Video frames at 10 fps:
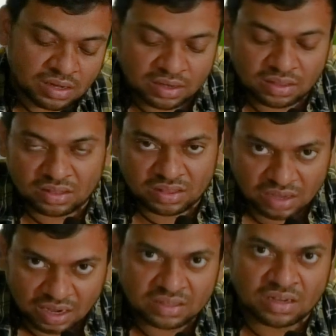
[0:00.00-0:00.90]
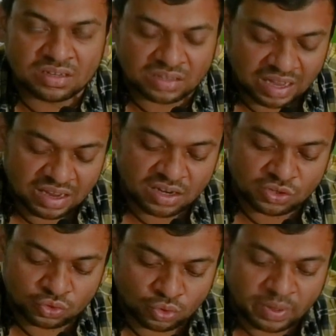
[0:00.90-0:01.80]
and the other is
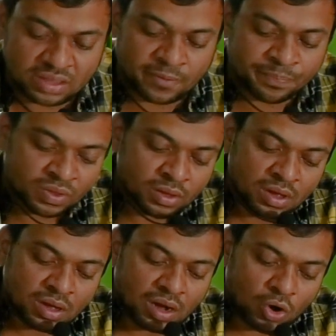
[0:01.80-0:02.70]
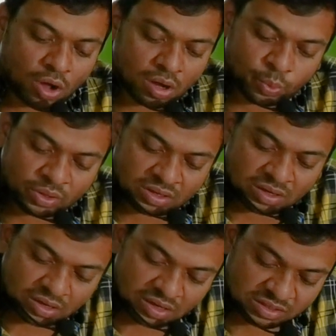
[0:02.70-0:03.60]
INS Sumeda, along with
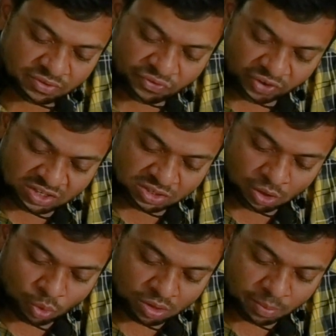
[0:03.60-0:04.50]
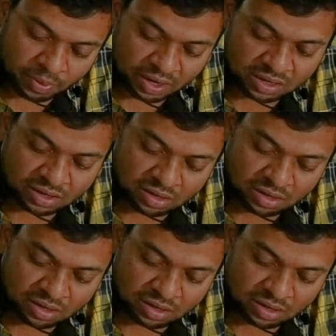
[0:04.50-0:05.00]
its French counterpart